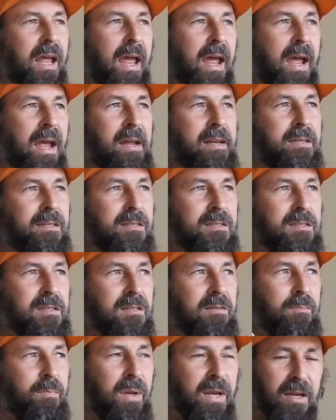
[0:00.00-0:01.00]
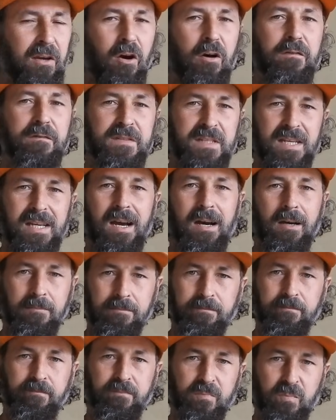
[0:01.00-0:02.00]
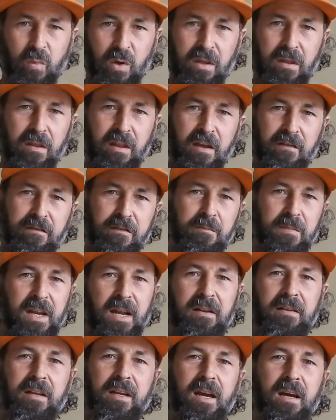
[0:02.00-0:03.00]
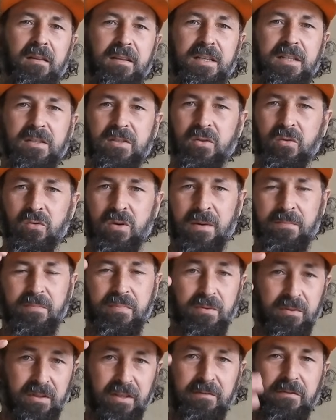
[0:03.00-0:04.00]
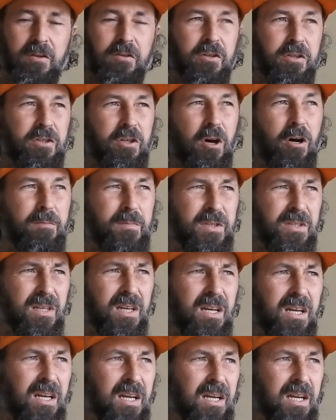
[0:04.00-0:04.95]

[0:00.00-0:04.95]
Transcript: and pick off deer, whether they're from down the gullies or up and living on the tops.